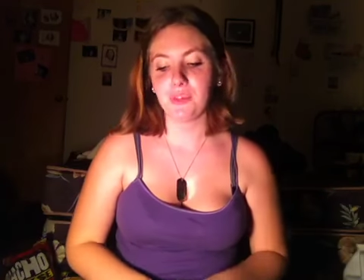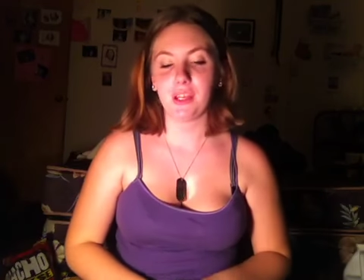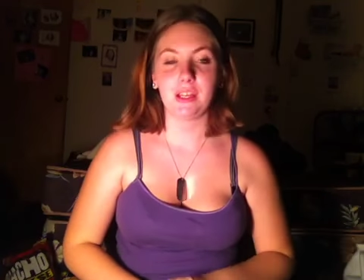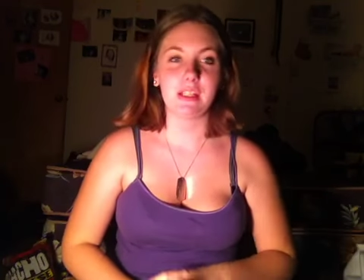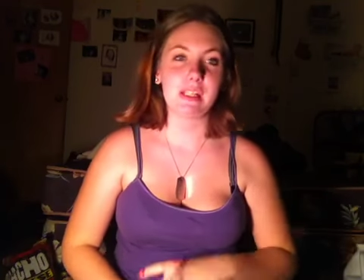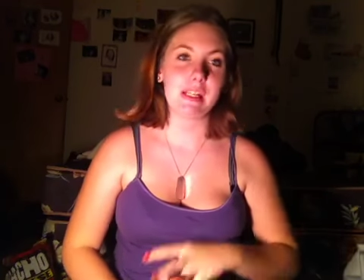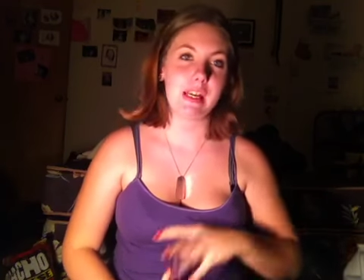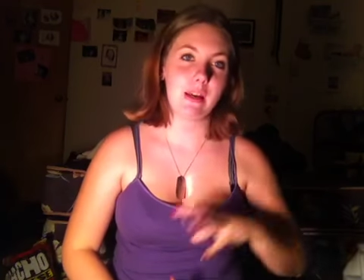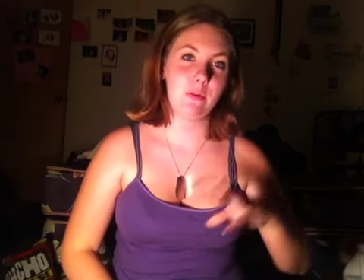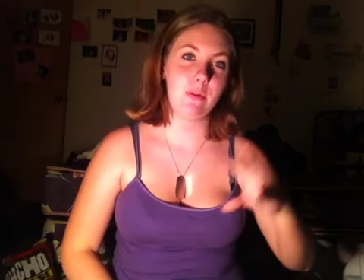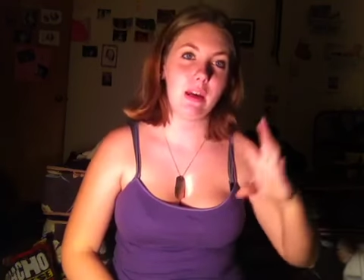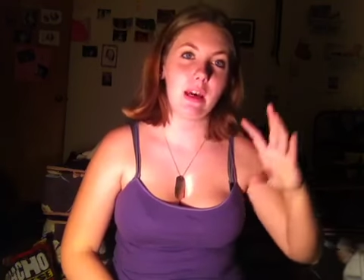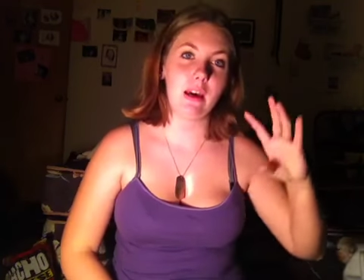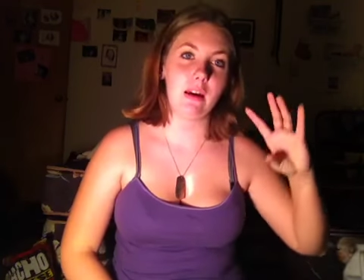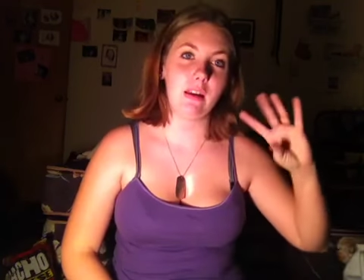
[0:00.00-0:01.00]
And today
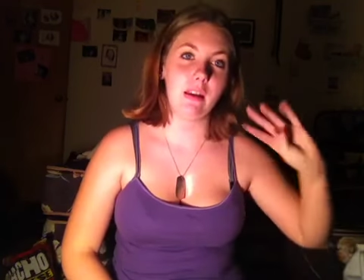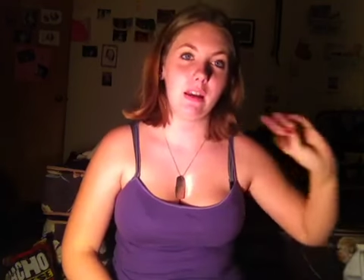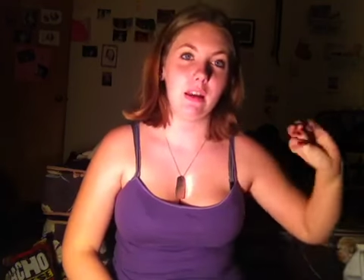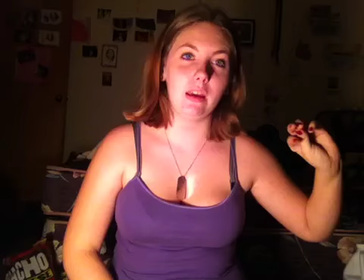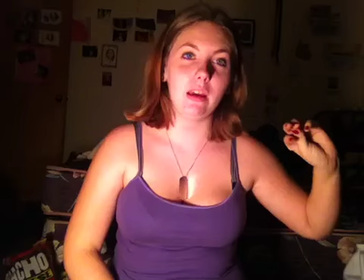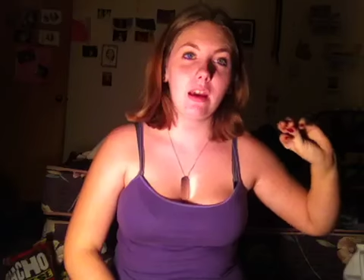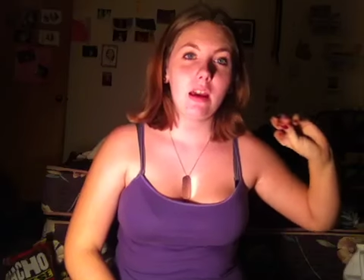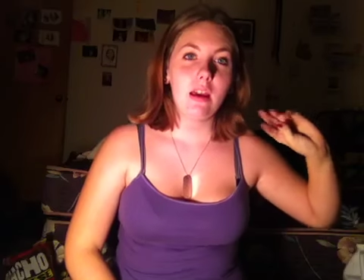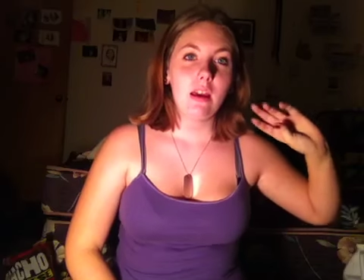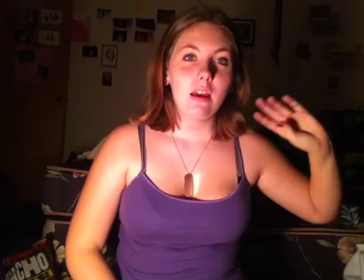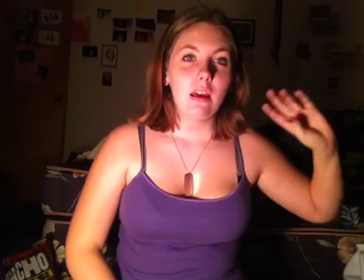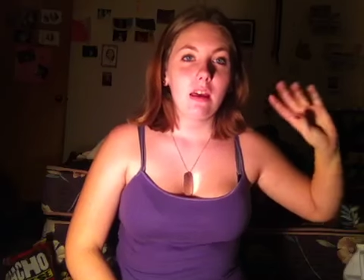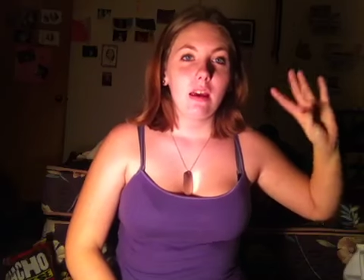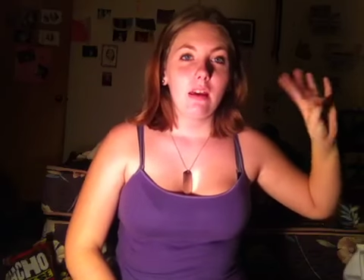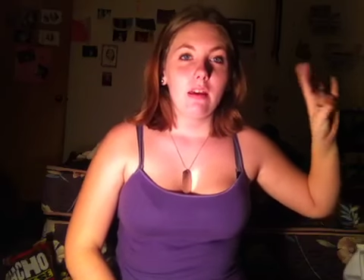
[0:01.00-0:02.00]
we had a
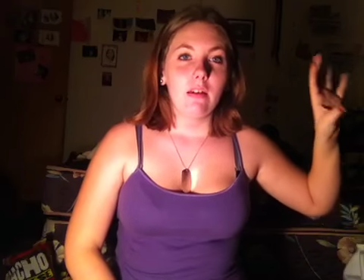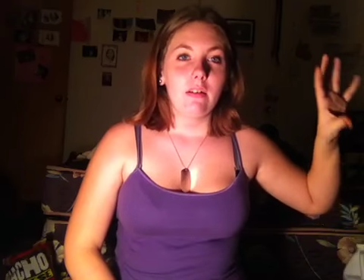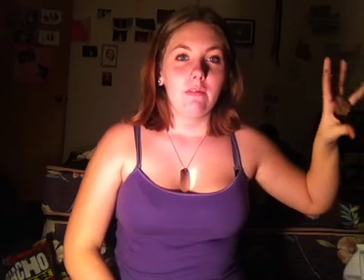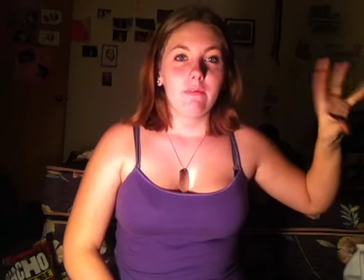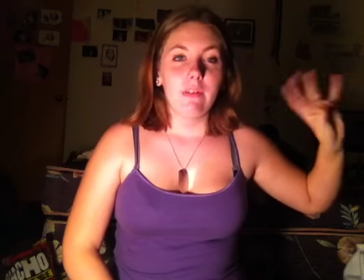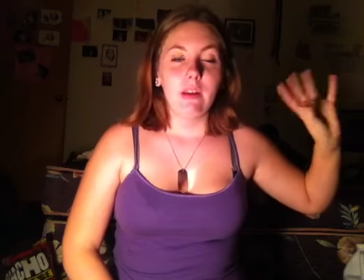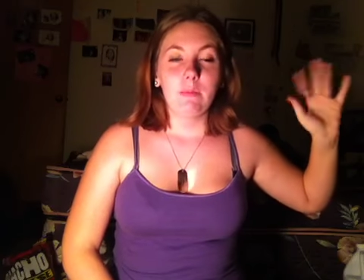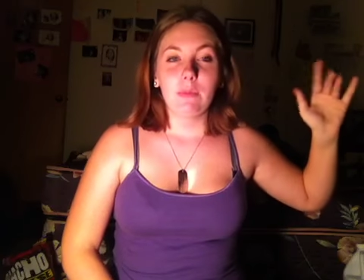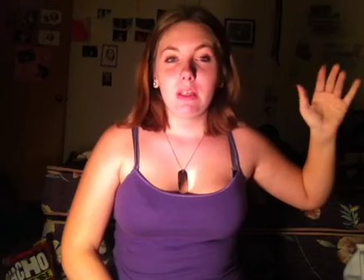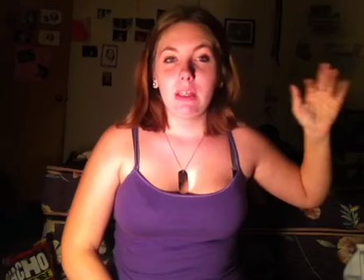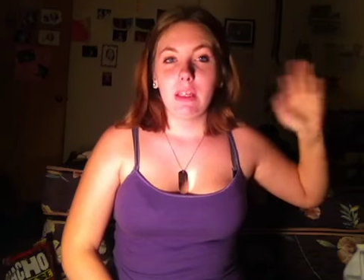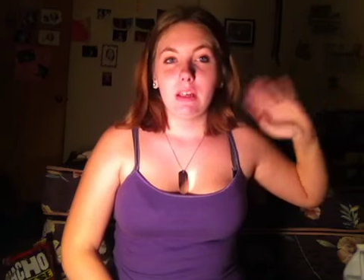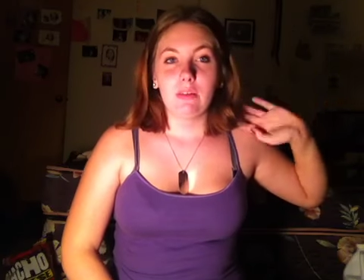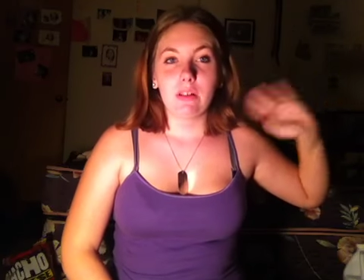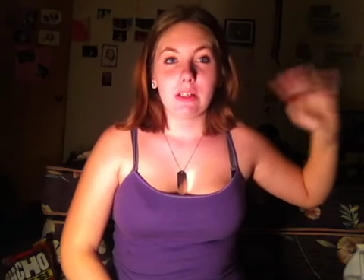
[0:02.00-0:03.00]

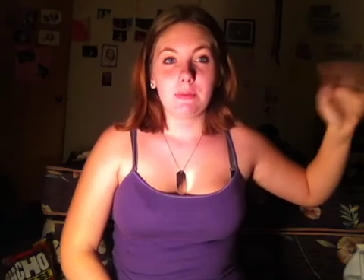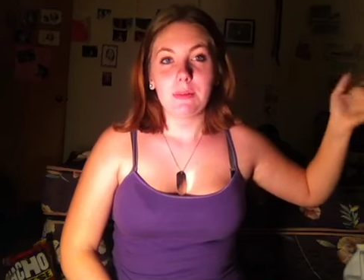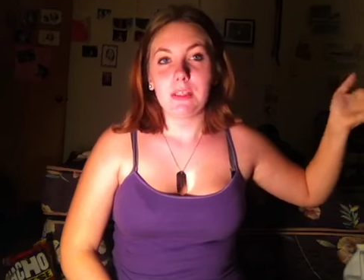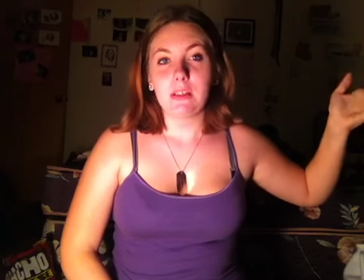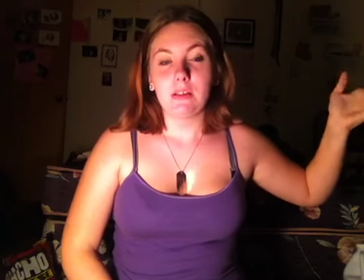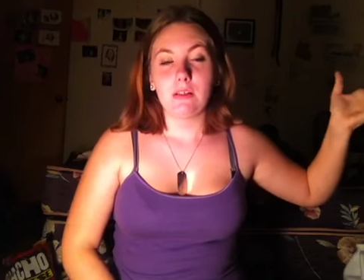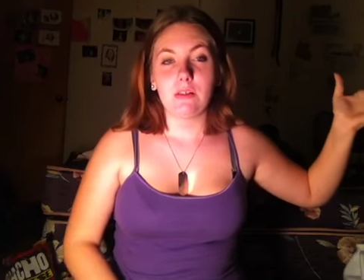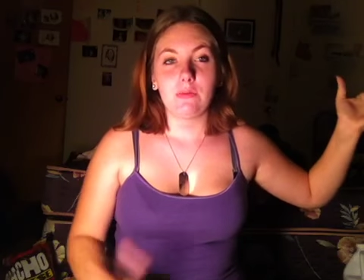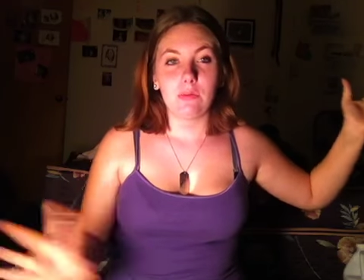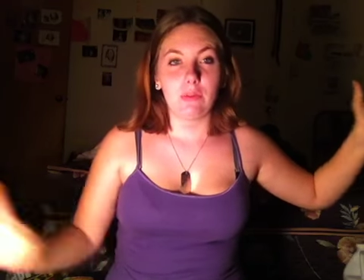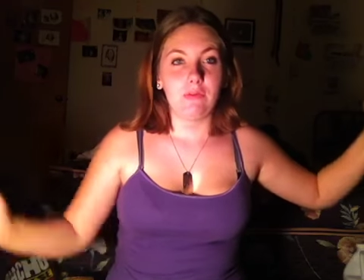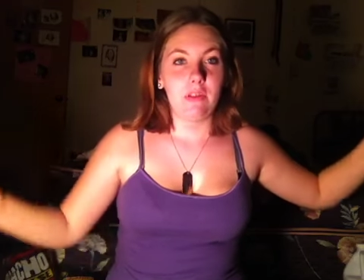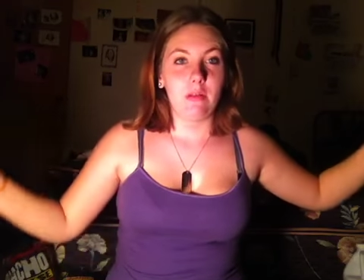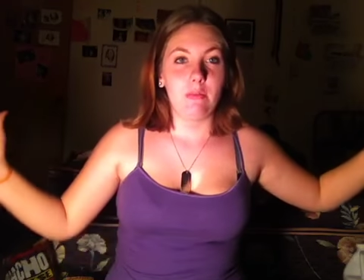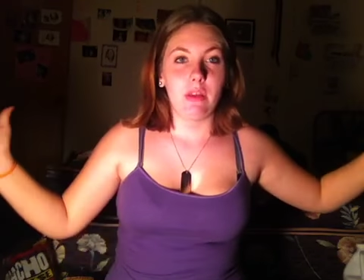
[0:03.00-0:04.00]
family Christmas dinner
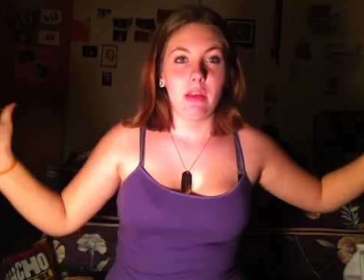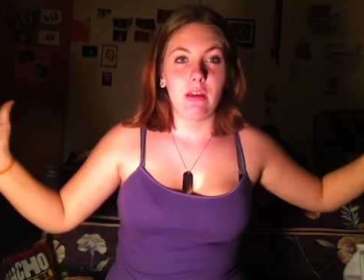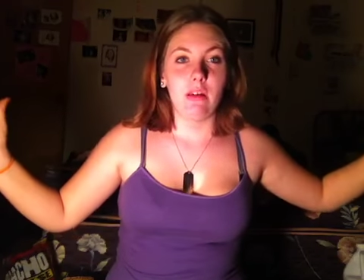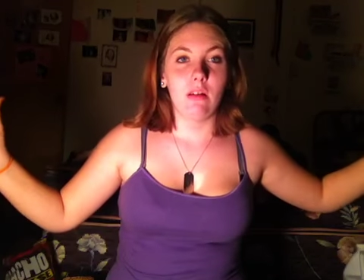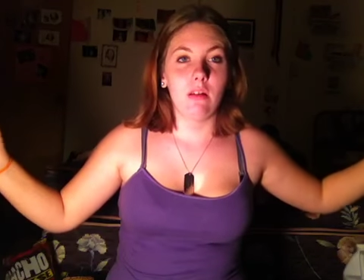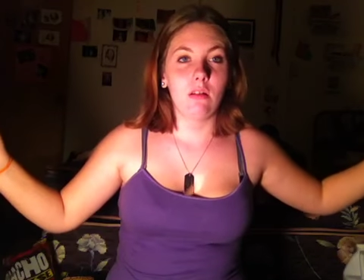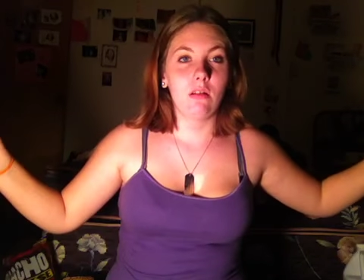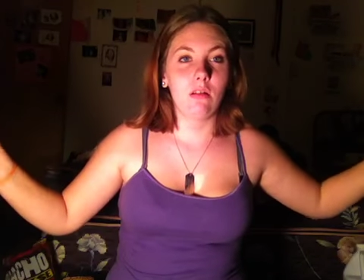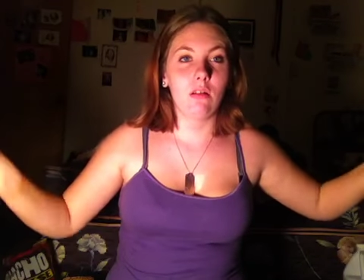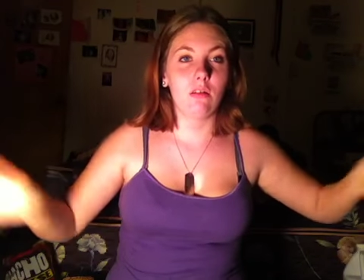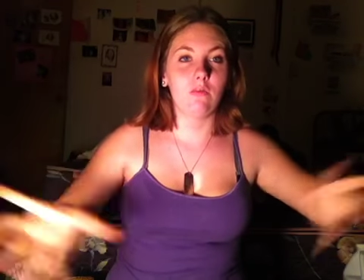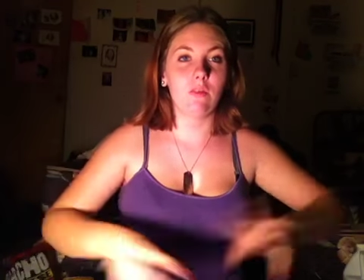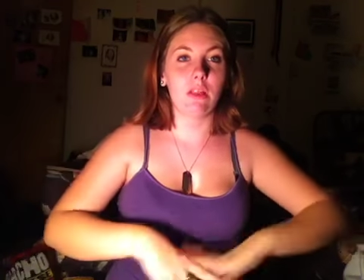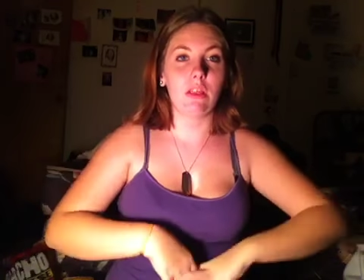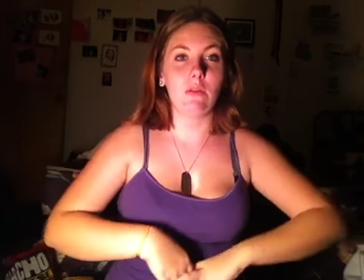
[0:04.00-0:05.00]
where family all
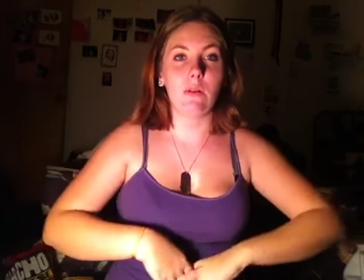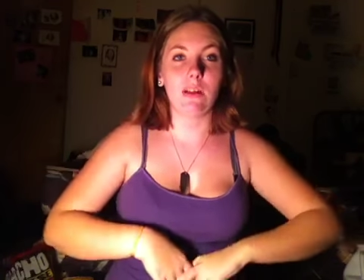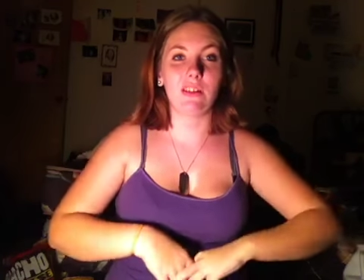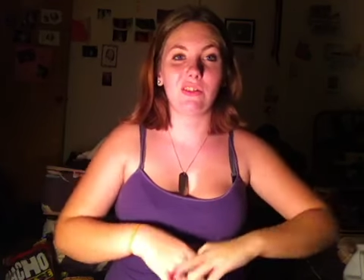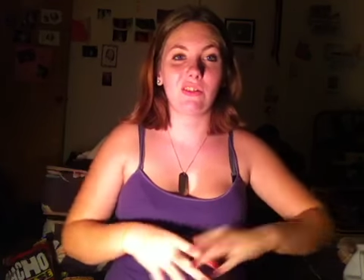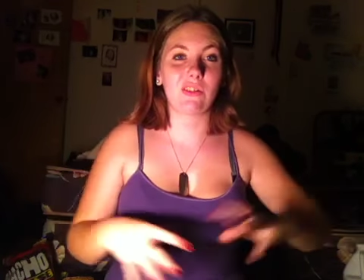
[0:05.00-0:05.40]
over the U.S.